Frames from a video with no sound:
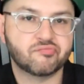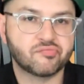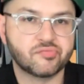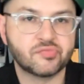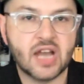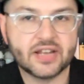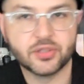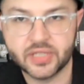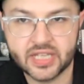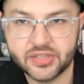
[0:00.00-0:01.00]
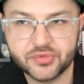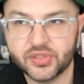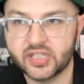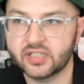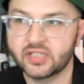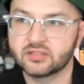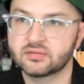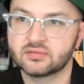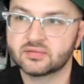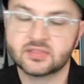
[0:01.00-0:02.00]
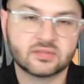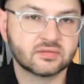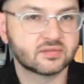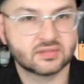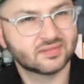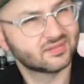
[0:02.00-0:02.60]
not doing anything and